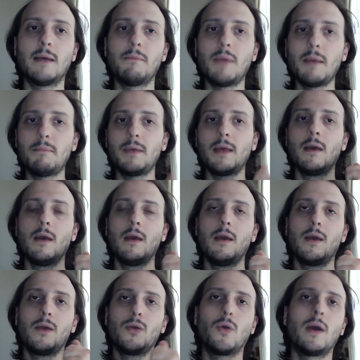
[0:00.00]
Then maybe
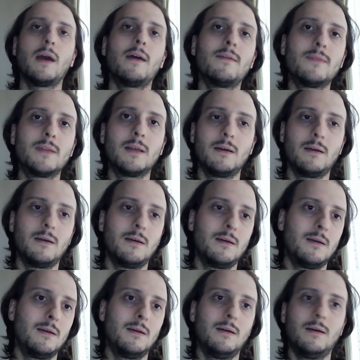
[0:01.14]
you have
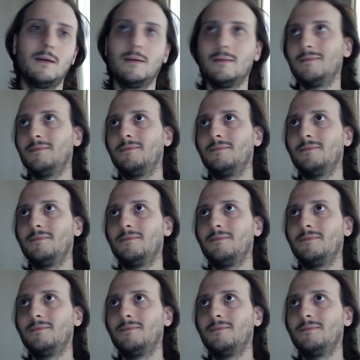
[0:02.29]
the